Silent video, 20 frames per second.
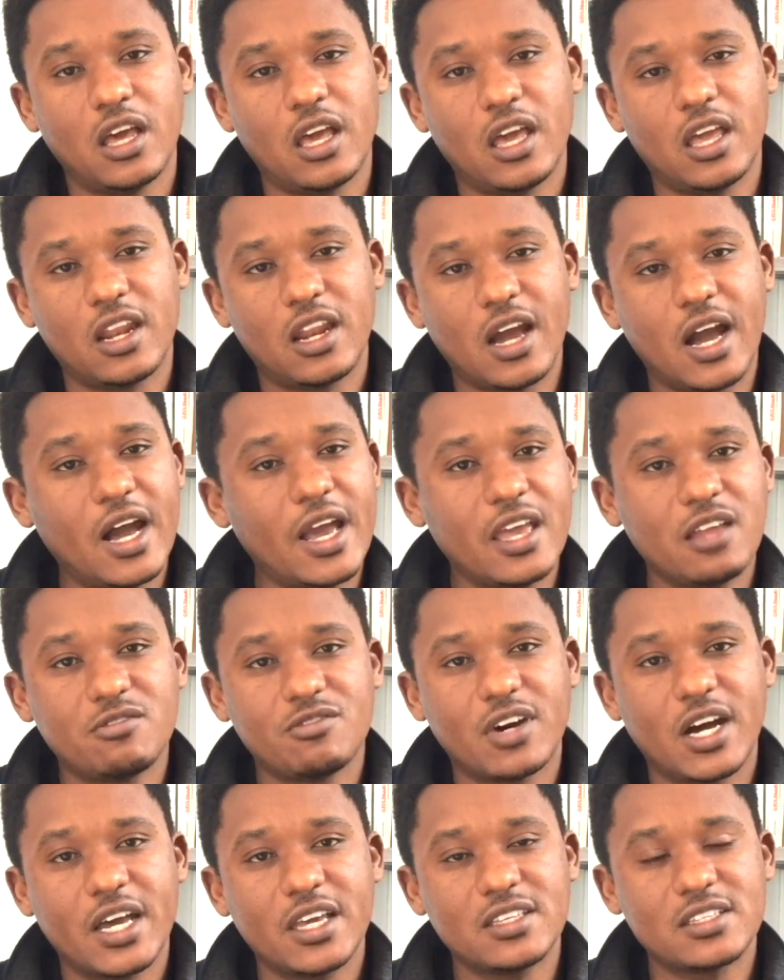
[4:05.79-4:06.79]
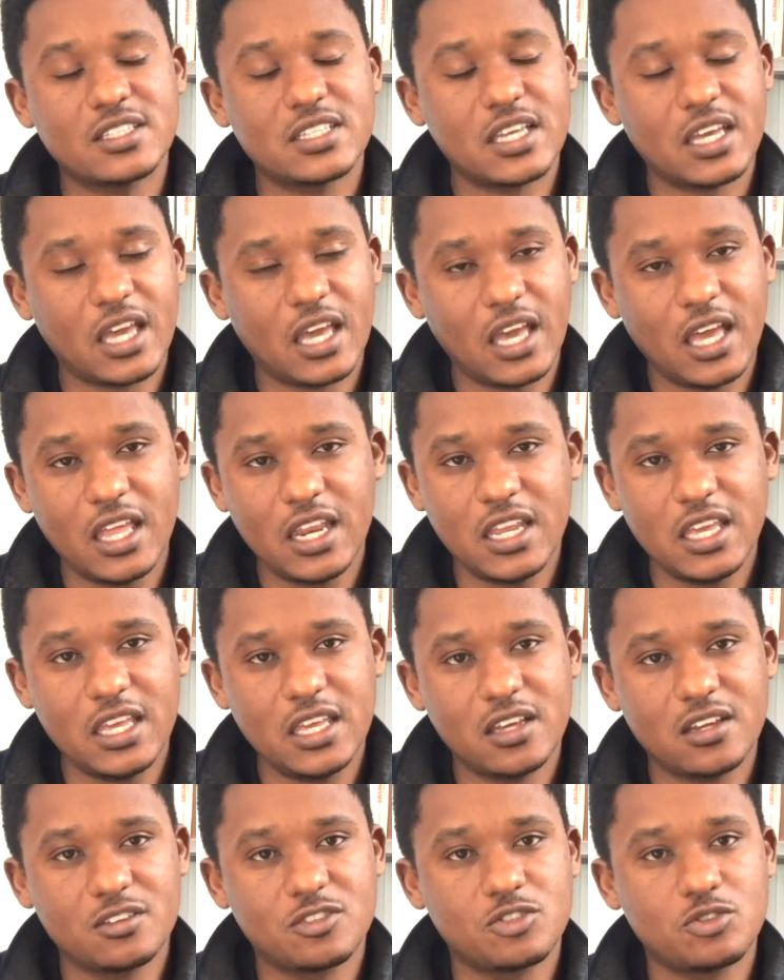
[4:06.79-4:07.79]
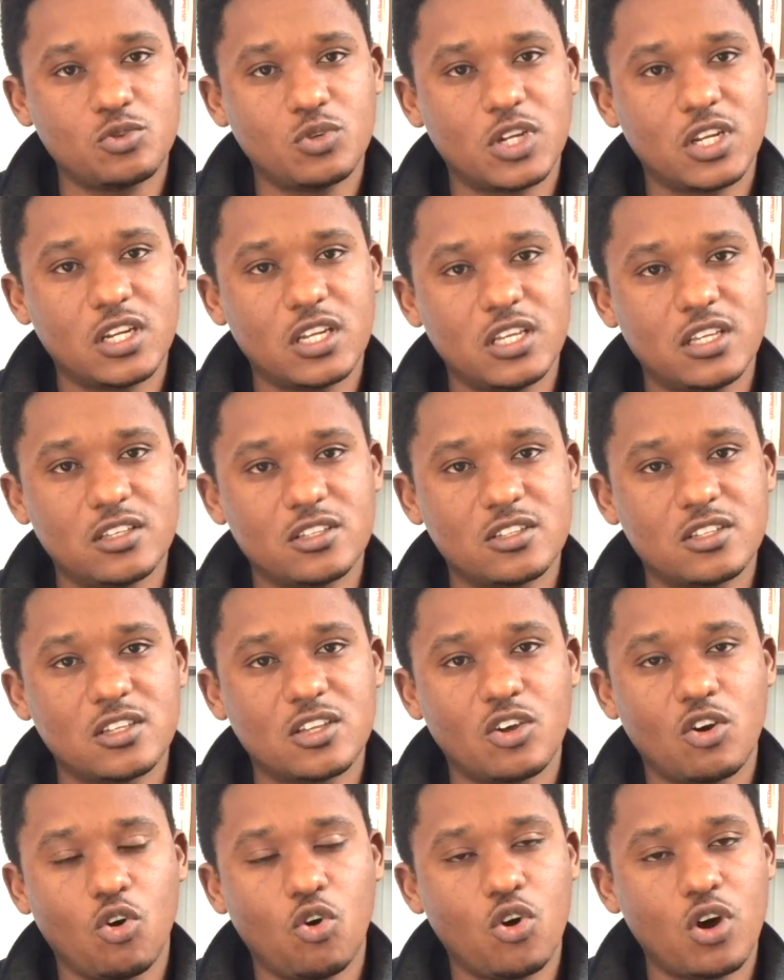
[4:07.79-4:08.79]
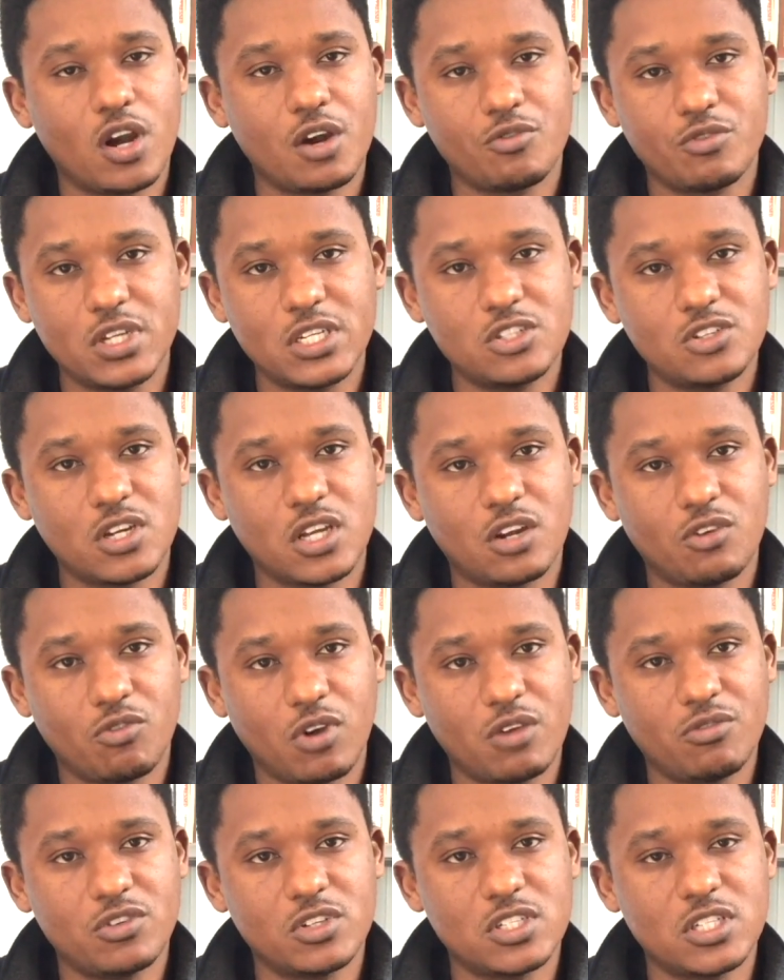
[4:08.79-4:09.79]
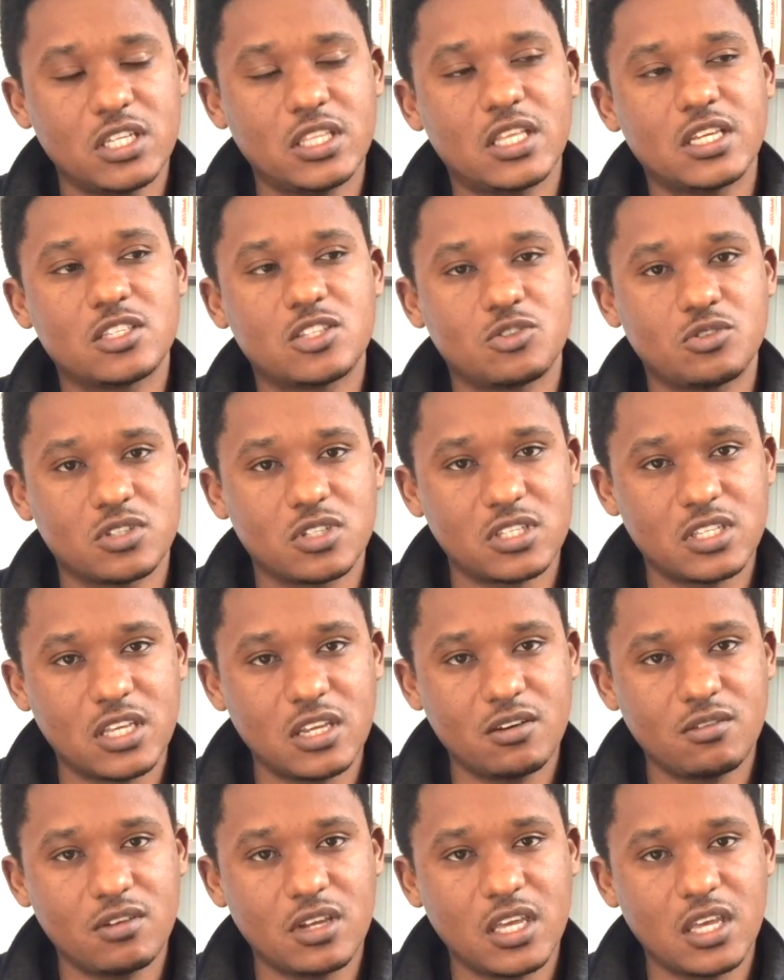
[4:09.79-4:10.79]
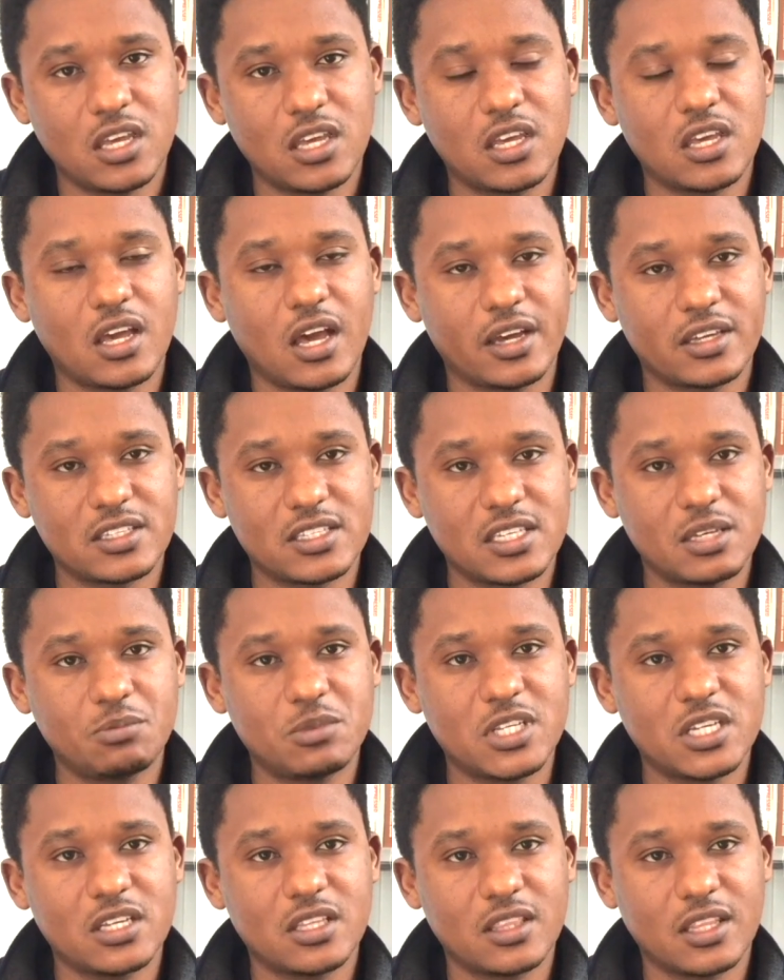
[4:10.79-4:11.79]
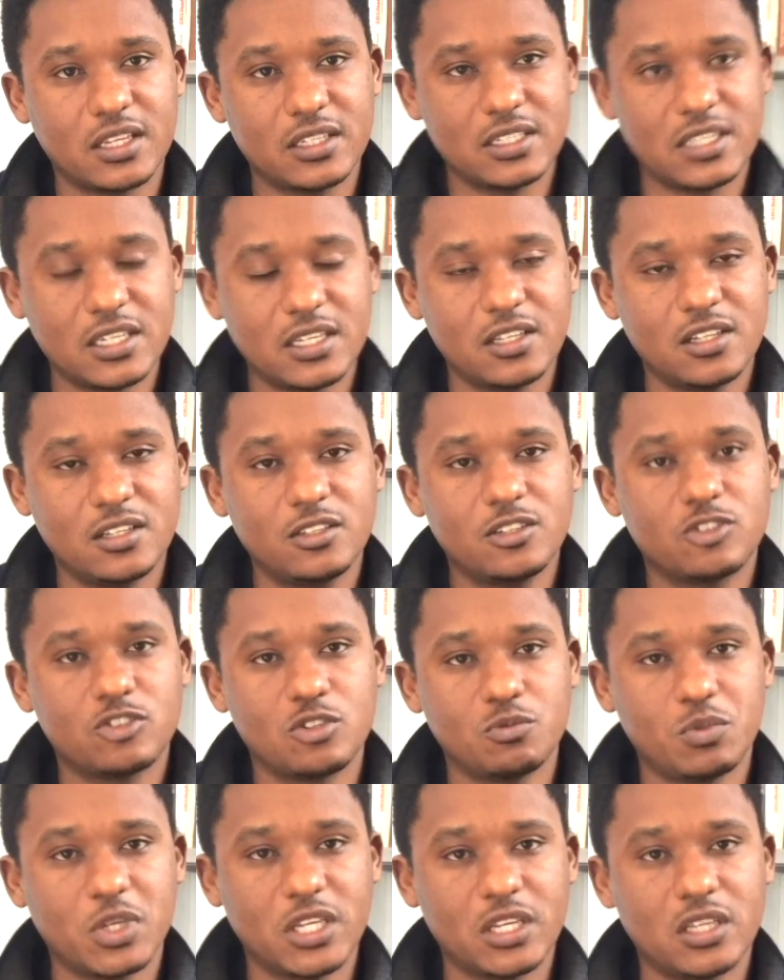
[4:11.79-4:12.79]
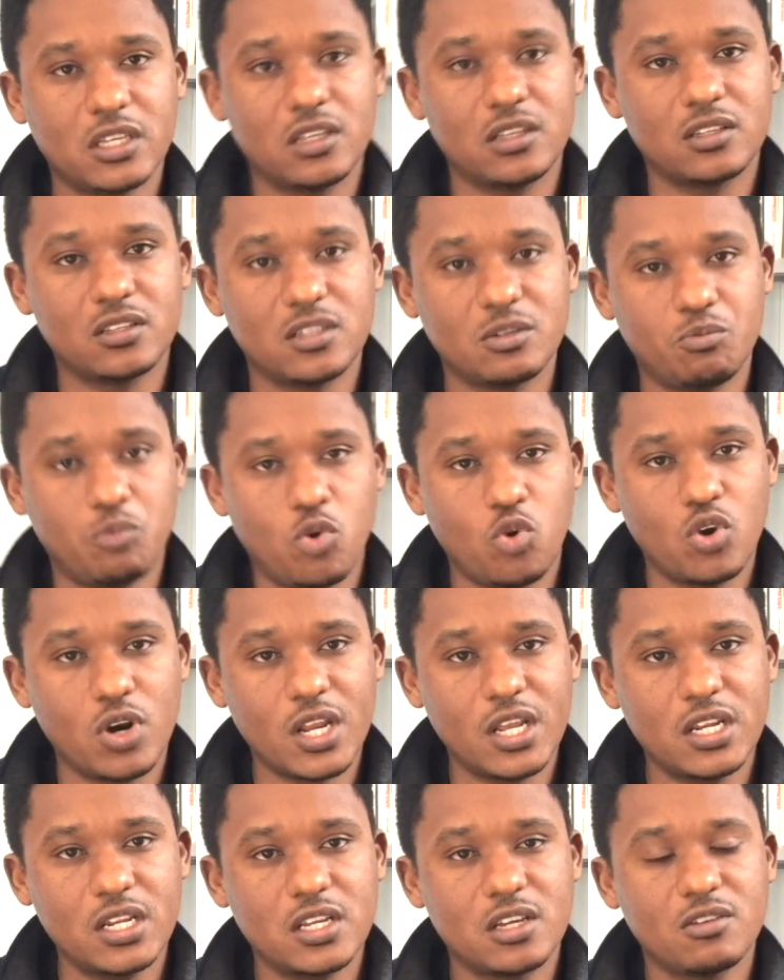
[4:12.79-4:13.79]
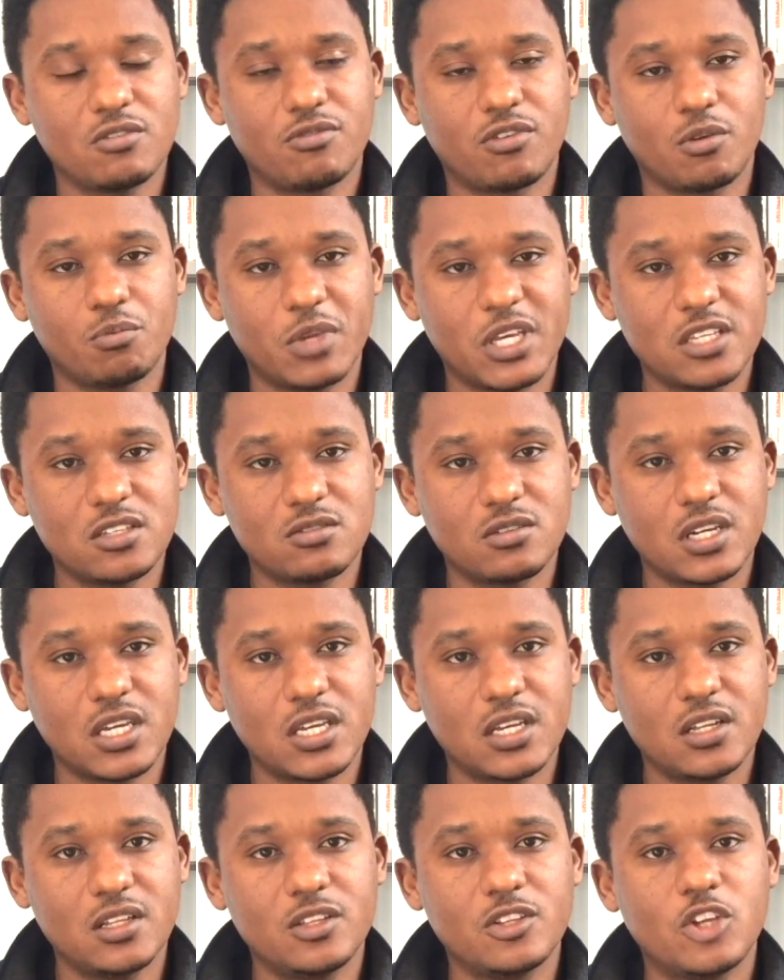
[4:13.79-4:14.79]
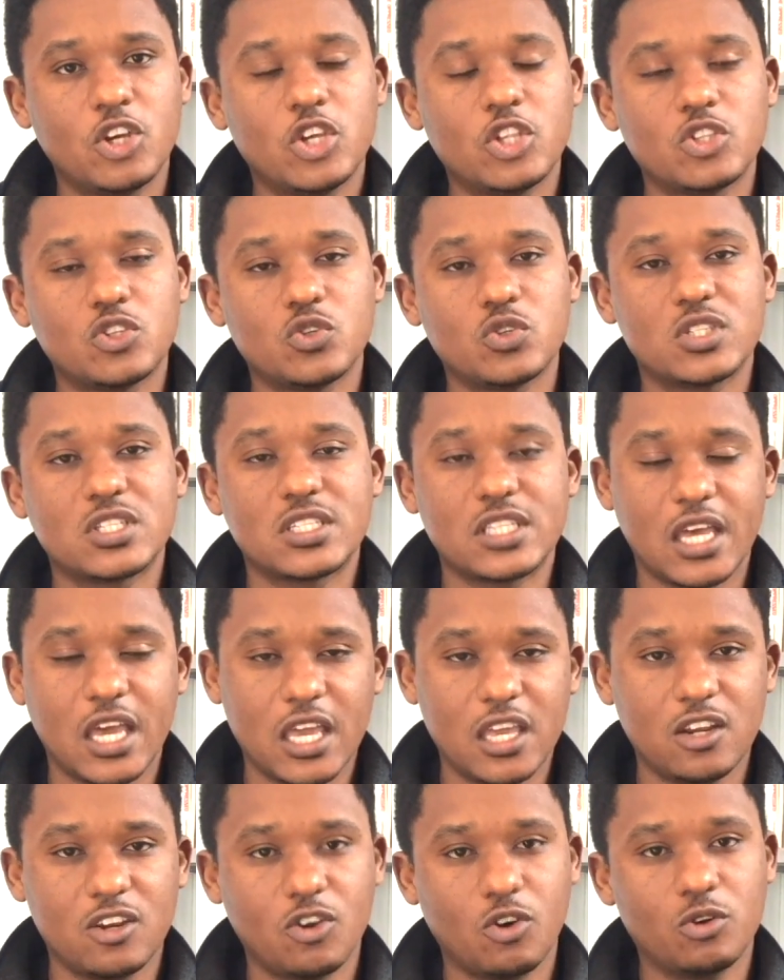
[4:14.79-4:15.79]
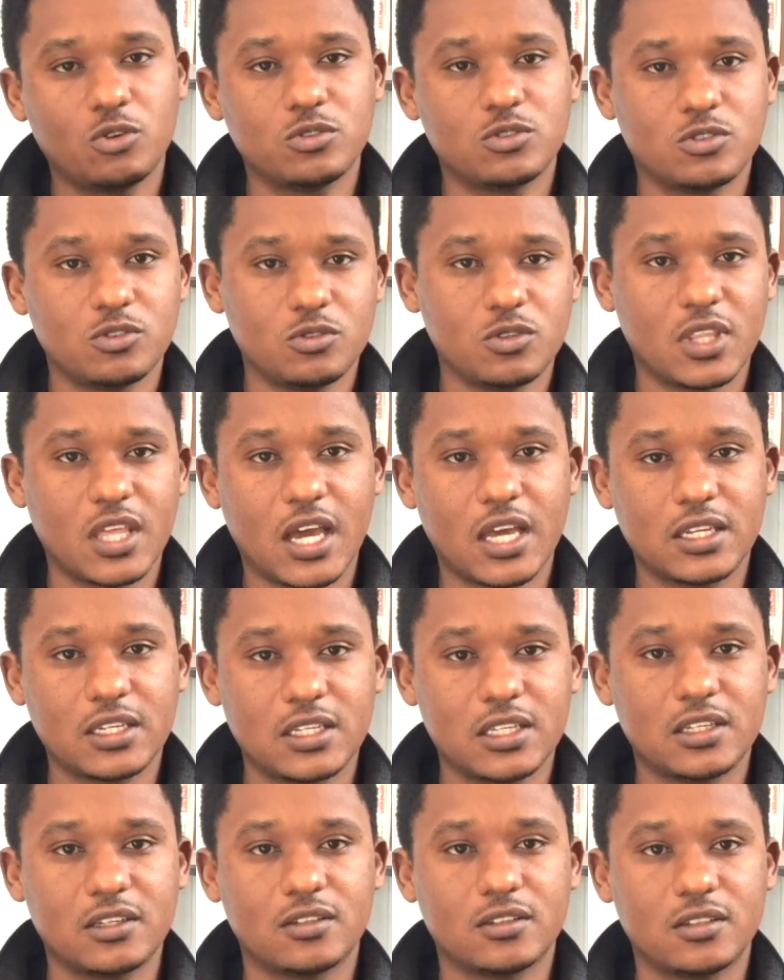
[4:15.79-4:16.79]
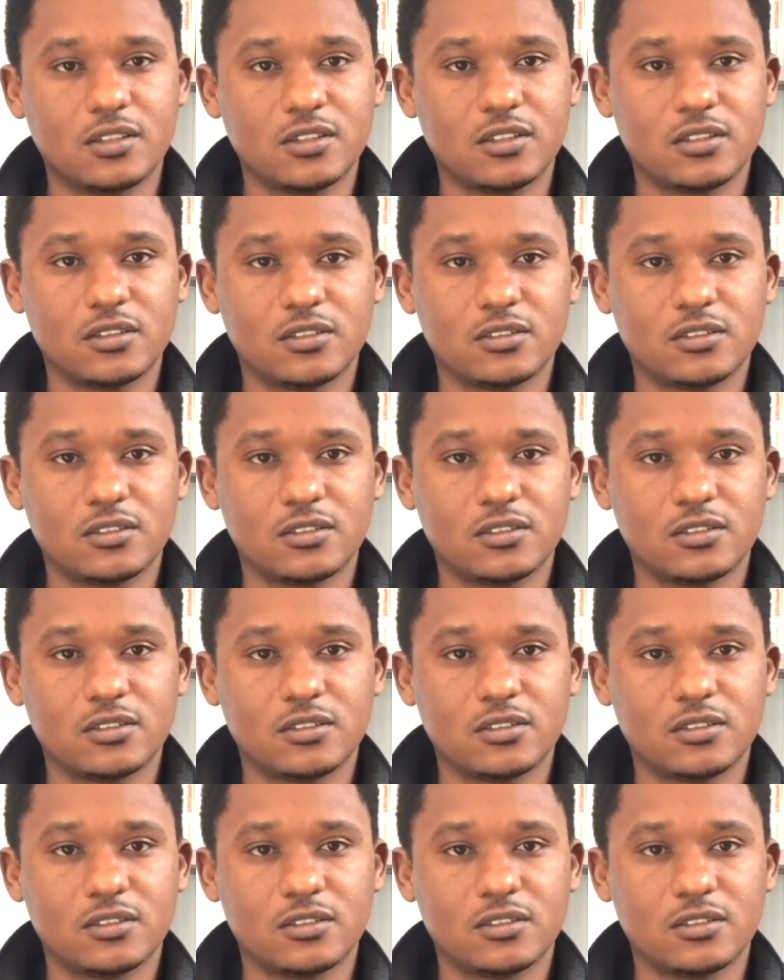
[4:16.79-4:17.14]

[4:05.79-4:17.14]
And I advise any Sudanese or Eritrean refugee that's considering accepting the deal to be deported from Israel to say no to that deal.